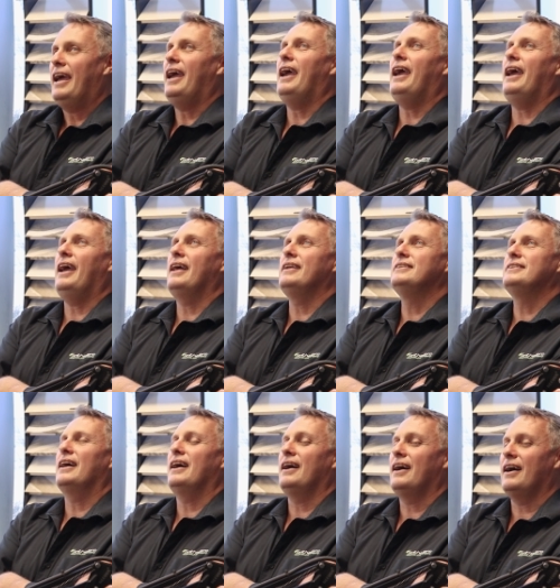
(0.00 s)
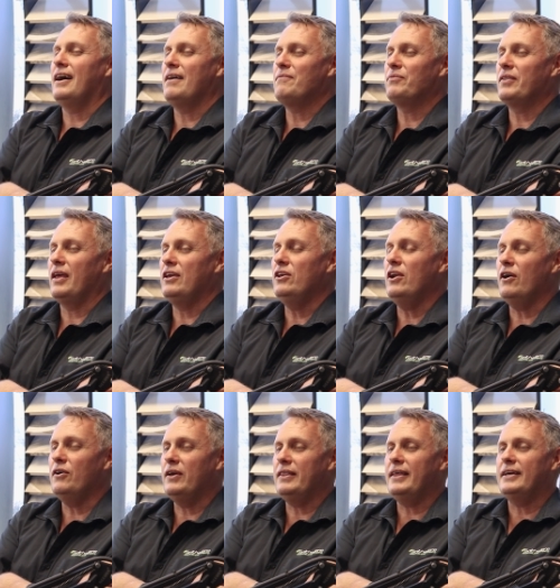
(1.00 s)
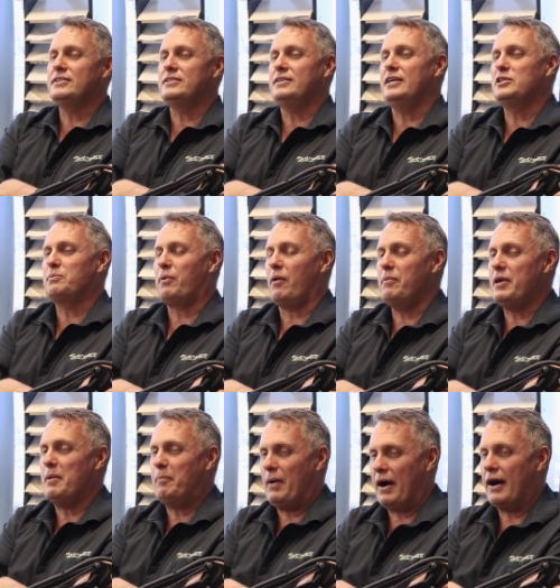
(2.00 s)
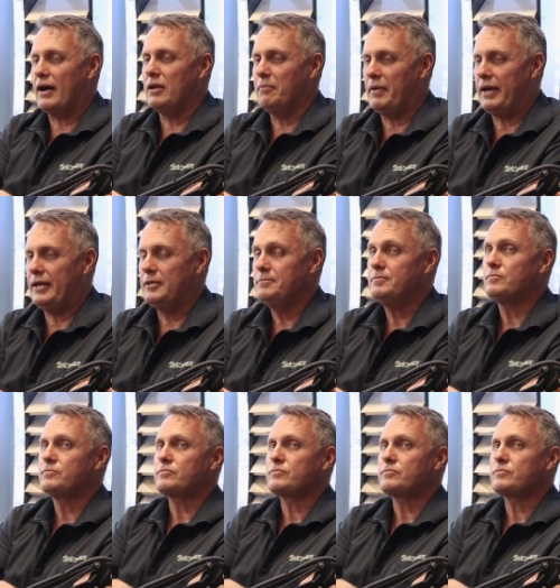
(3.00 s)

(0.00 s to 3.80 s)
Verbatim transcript: and. Uh, you know, there's there's probably a part of me,